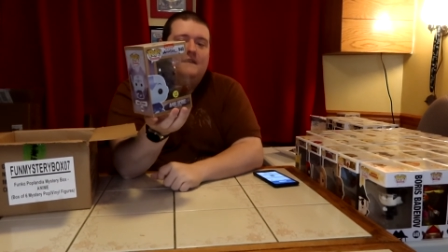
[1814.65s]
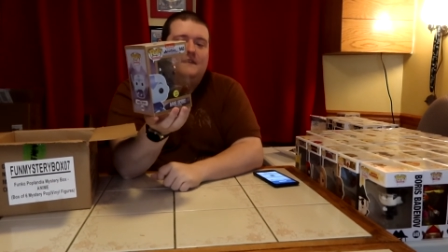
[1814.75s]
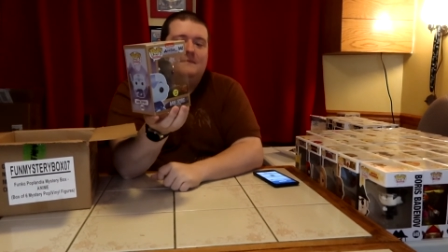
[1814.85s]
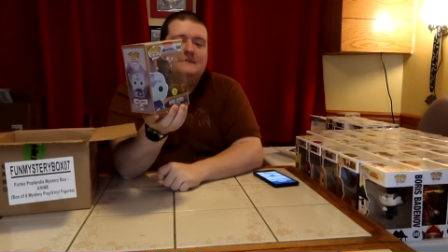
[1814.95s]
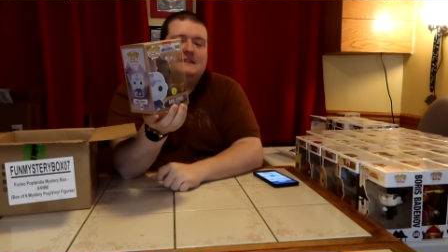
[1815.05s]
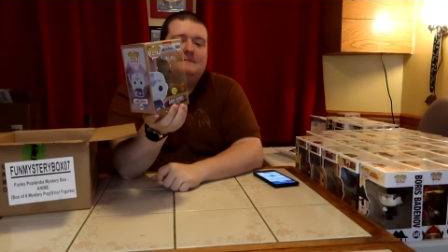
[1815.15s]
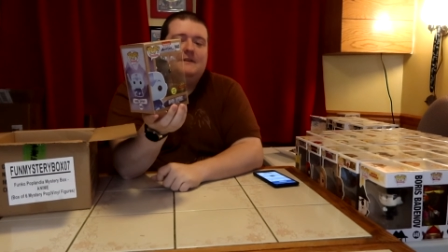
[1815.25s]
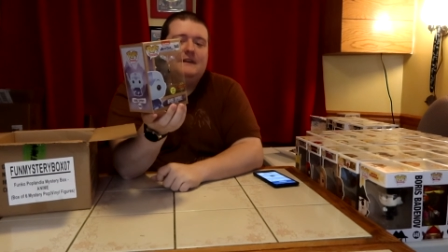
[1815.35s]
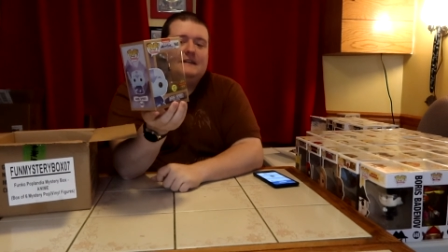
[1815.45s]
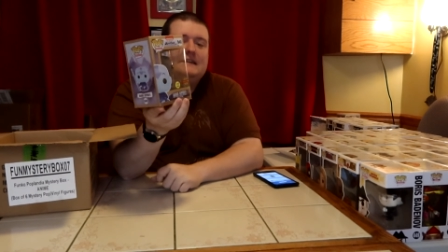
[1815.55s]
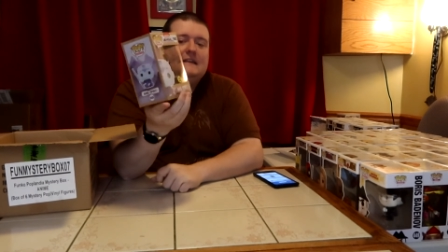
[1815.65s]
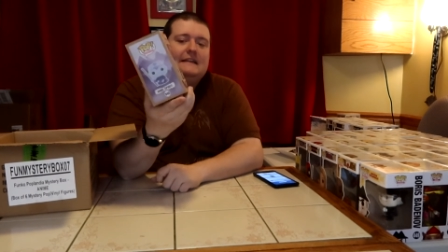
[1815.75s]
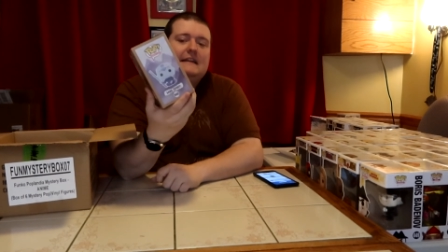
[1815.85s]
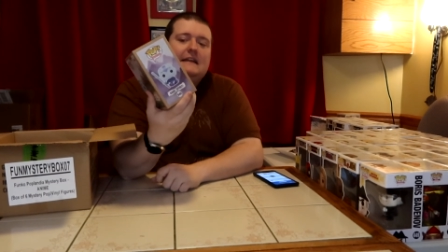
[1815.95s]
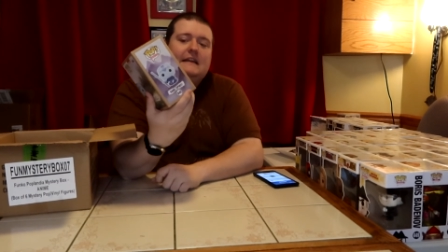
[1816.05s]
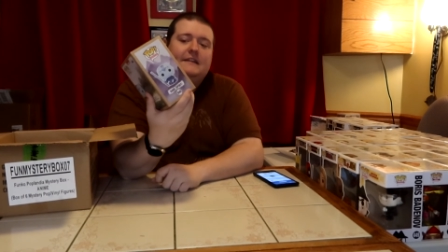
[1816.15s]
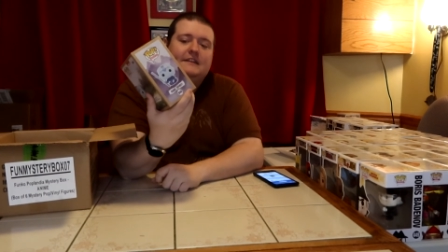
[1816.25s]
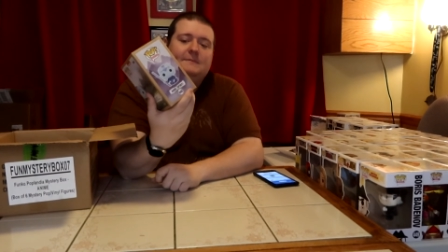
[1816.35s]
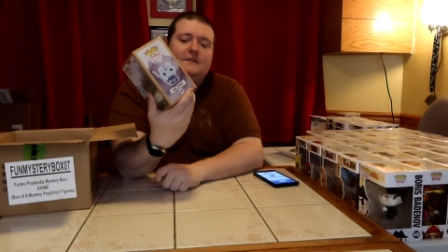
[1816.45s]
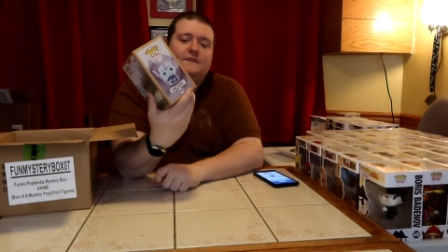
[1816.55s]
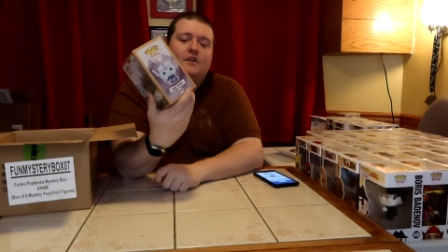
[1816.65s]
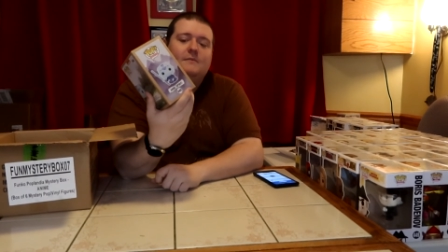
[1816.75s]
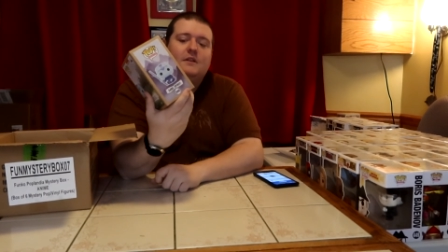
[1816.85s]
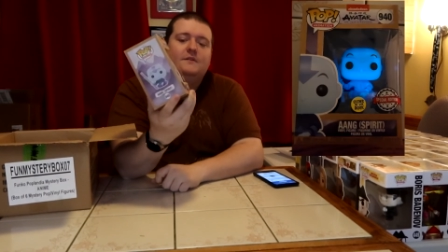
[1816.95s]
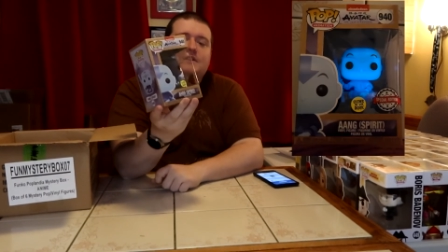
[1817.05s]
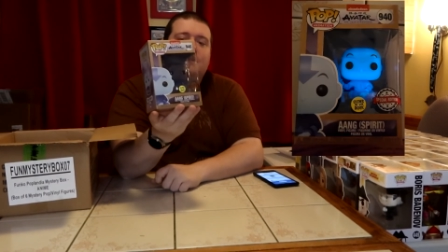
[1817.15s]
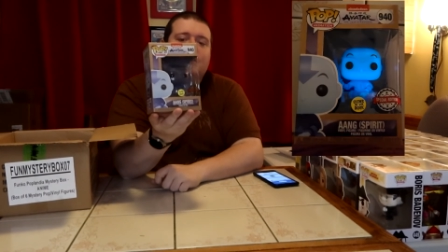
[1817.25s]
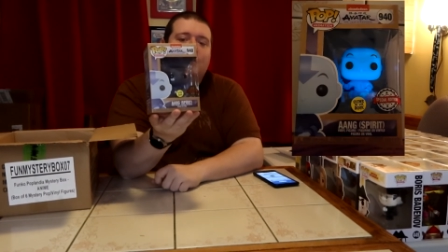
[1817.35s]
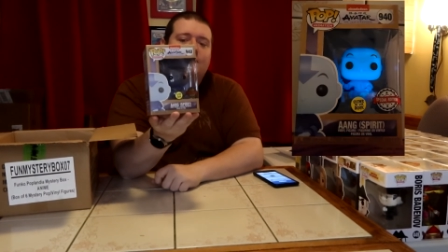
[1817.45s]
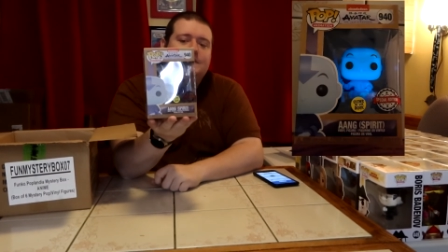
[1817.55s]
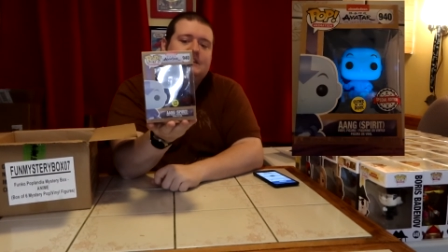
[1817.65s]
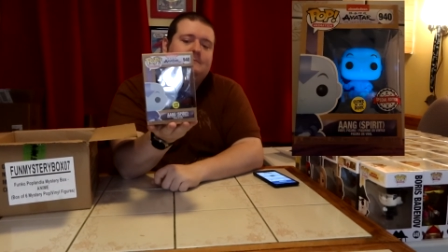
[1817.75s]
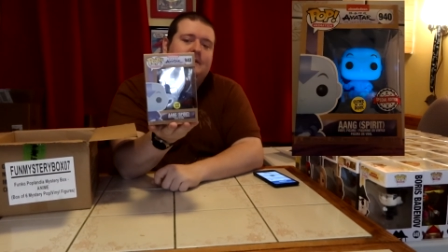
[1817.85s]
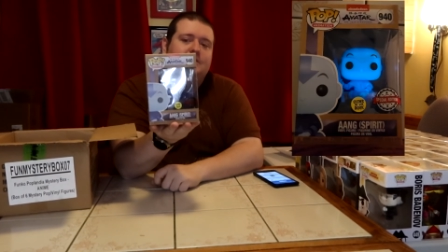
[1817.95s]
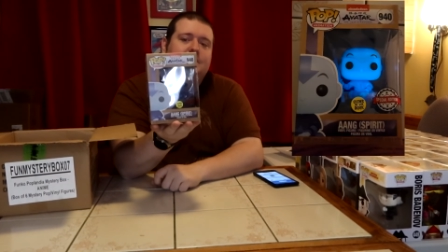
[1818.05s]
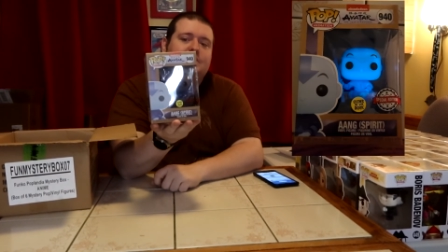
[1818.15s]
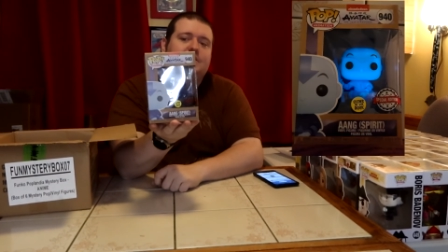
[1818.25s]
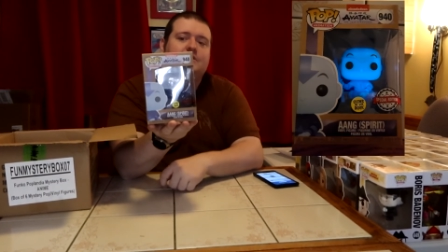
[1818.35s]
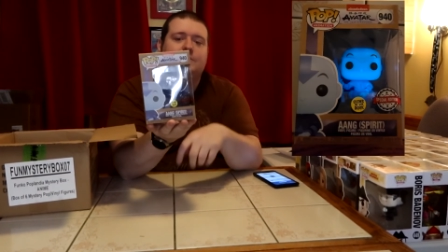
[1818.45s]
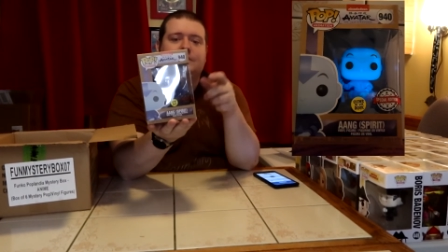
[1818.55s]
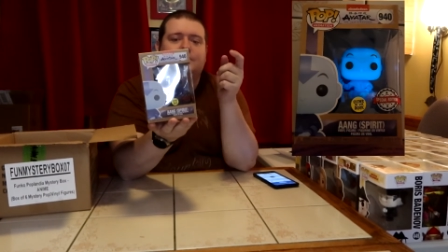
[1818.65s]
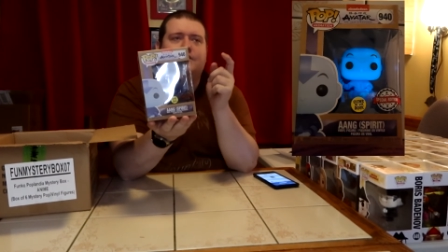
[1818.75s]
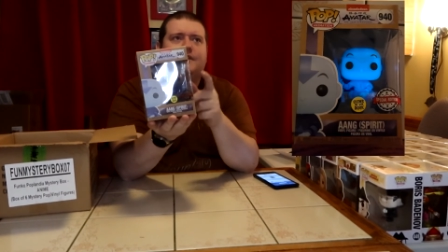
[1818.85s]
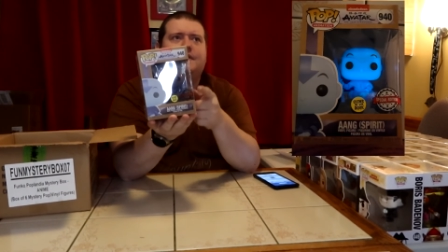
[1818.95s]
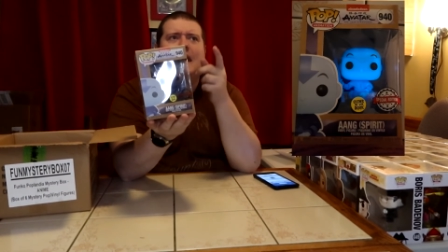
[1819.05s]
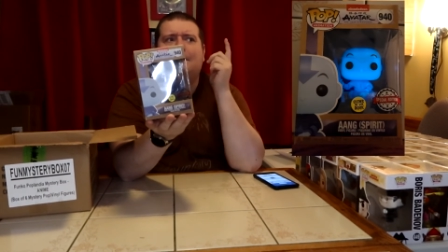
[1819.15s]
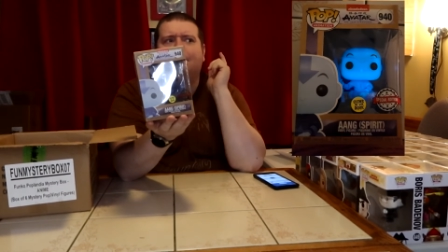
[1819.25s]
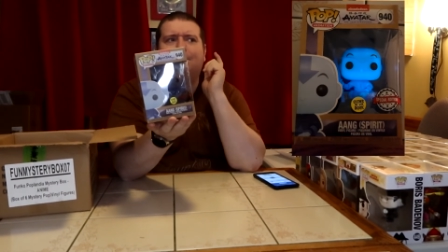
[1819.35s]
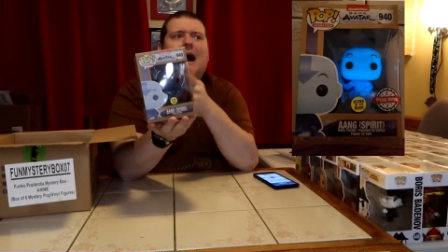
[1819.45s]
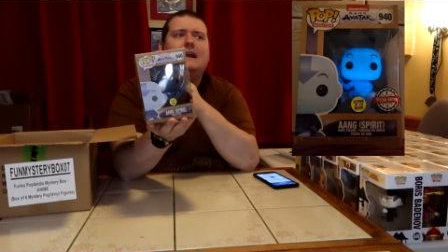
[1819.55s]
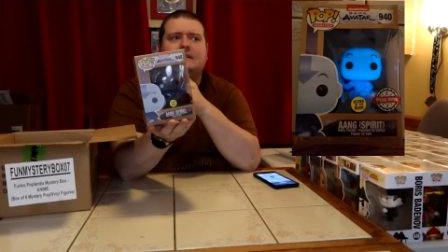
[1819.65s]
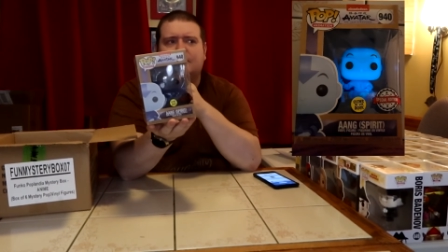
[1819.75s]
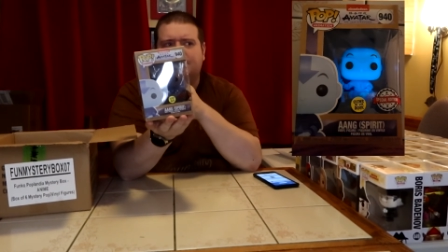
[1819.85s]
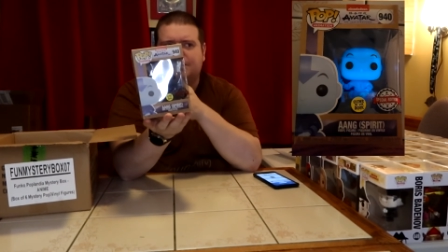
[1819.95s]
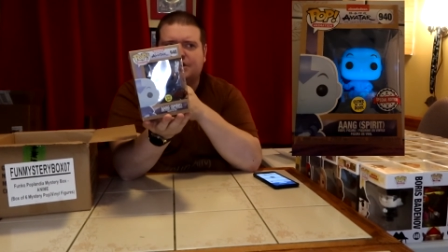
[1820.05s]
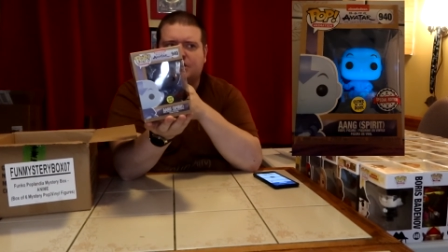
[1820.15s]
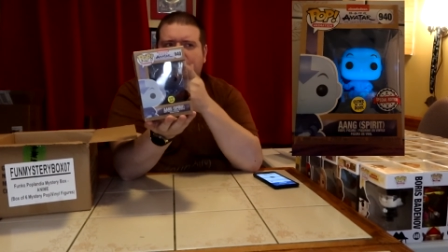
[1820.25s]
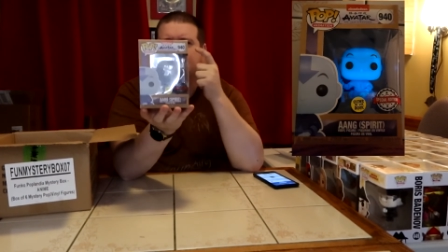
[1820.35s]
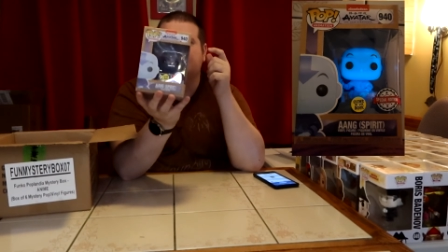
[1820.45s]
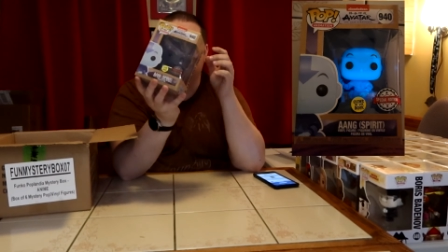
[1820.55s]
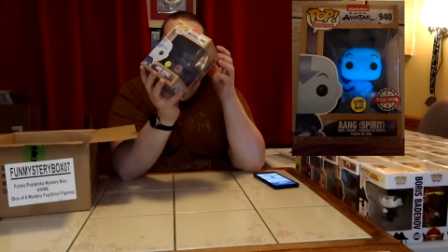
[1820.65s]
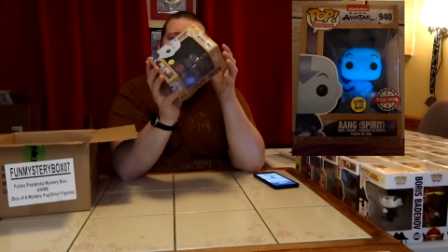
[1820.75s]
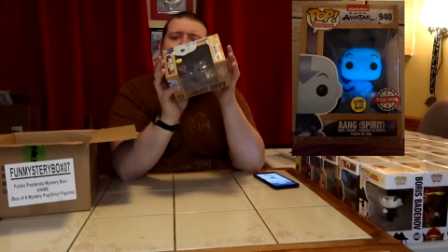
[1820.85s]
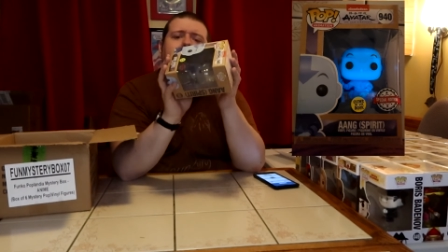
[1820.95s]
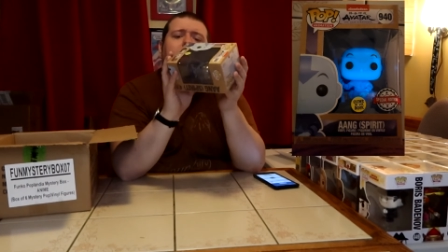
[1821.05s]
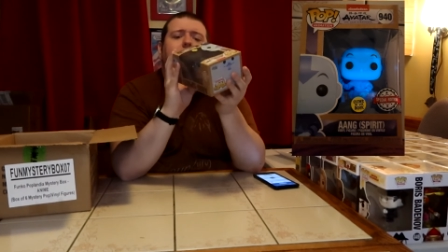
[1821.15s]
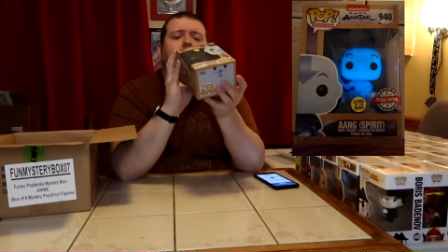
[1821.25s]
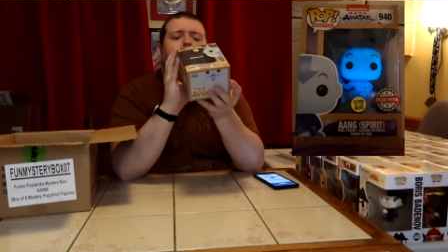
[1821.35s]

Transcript: from Spirit, the Spirit form, Glow in the Dark Overseas Special Edition. This was an Earth Day BoxLunch exclusive, I believe,